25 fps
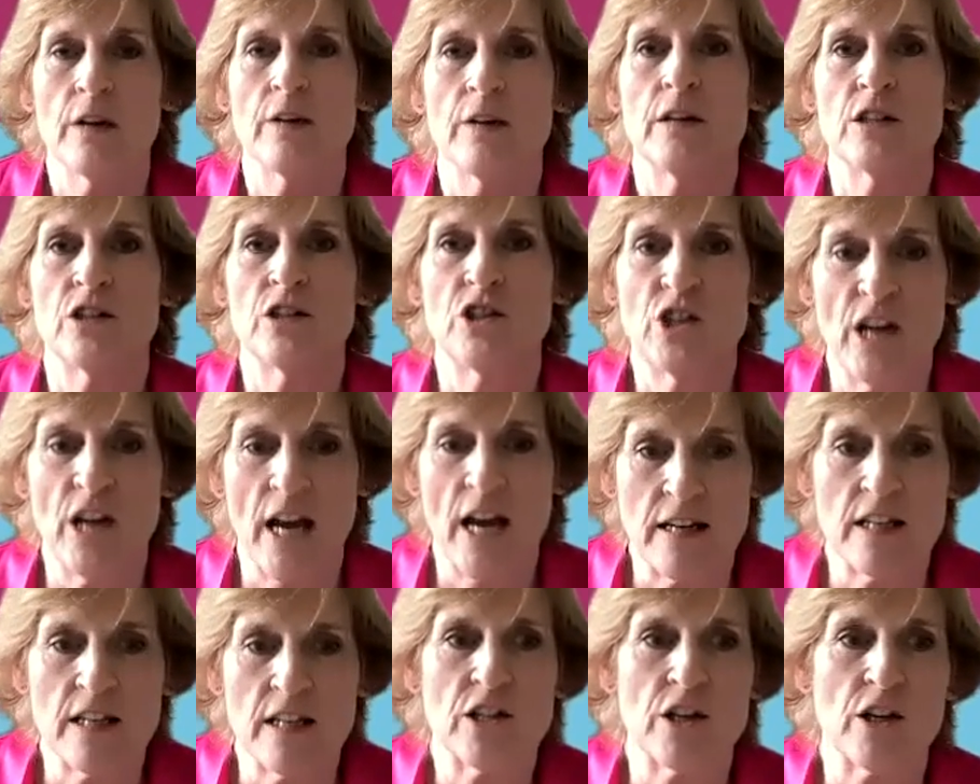the
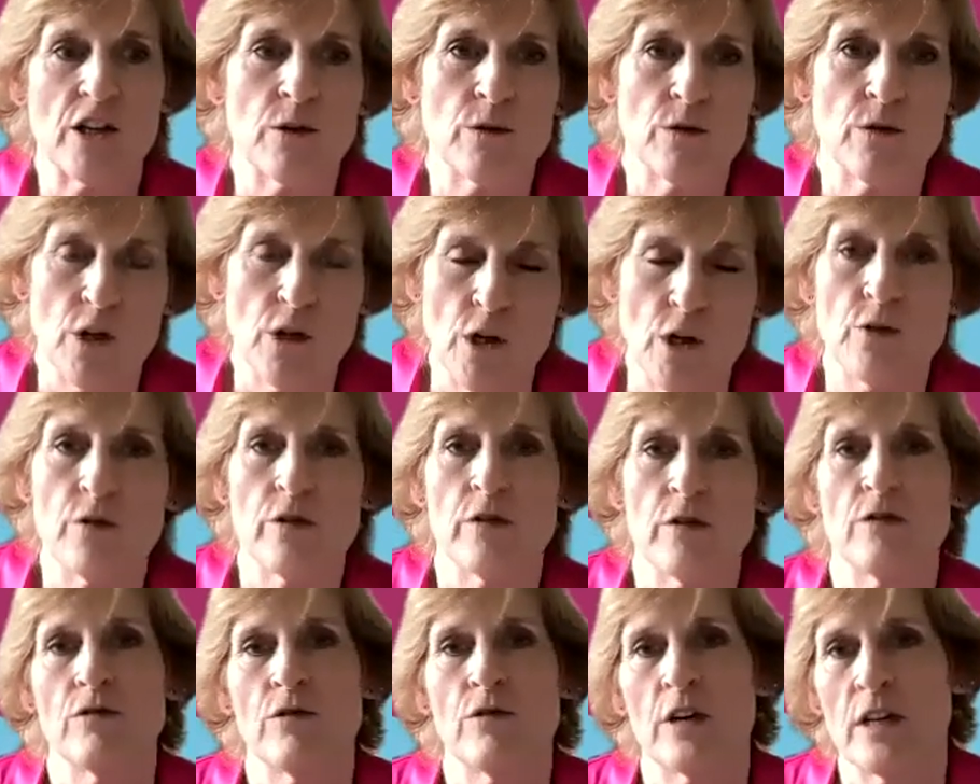
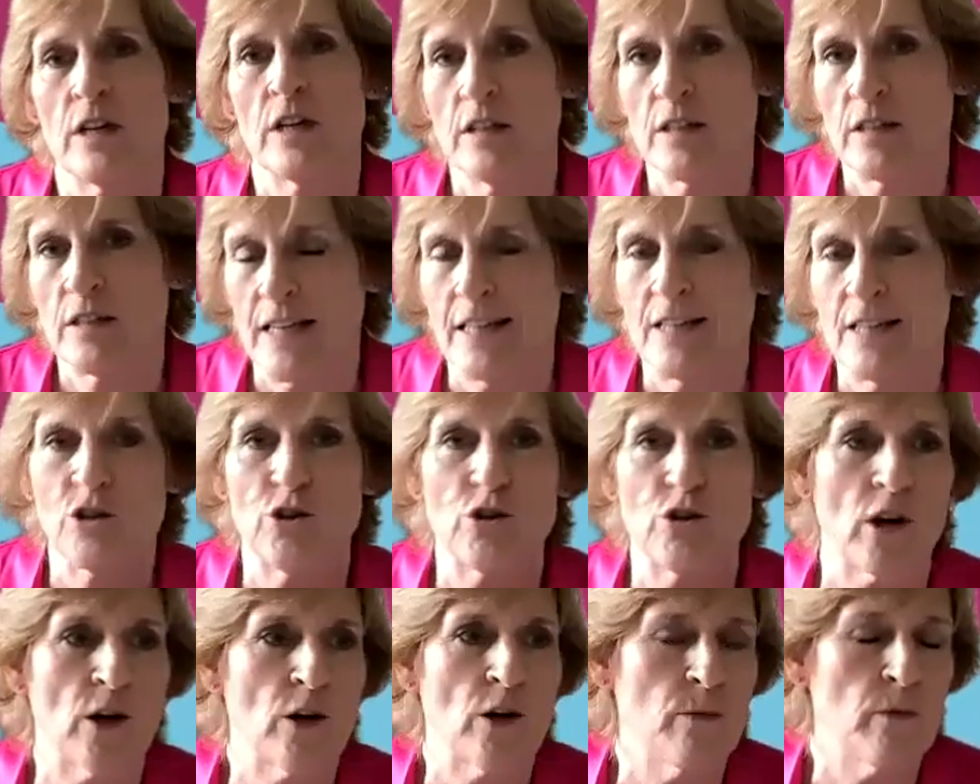genitourinary
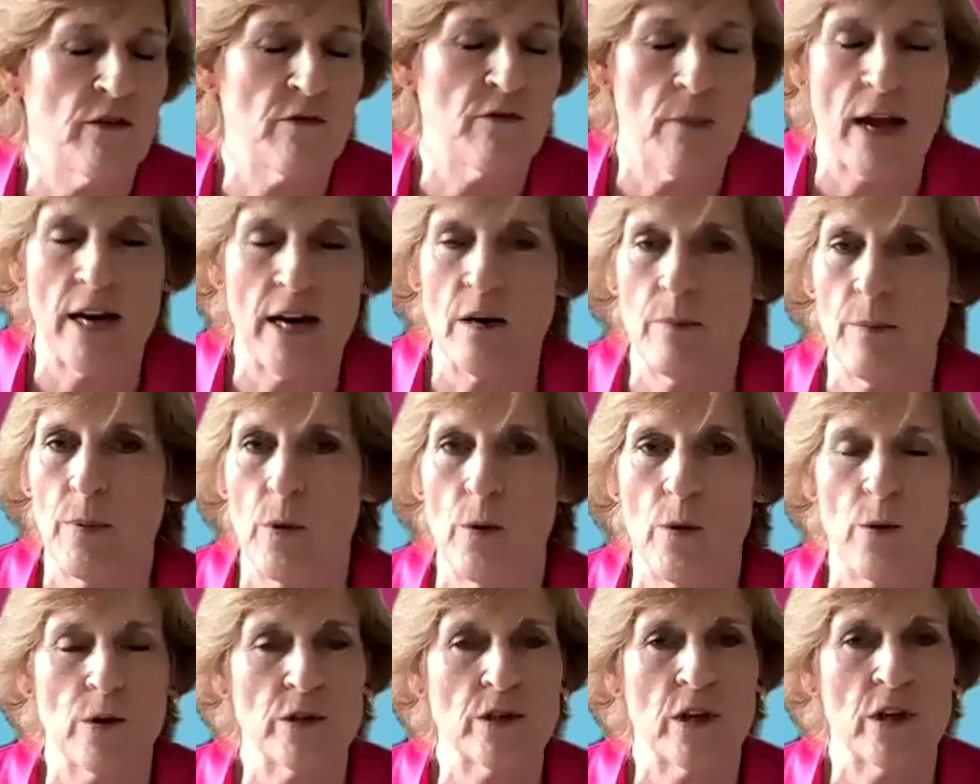syndrome of
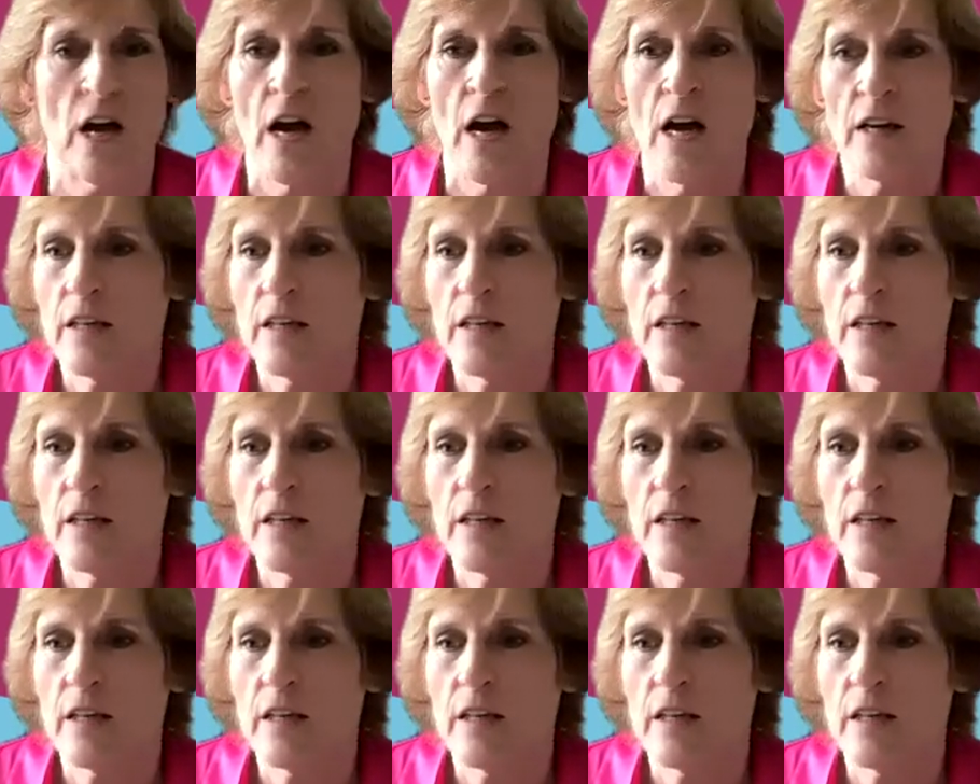menopause,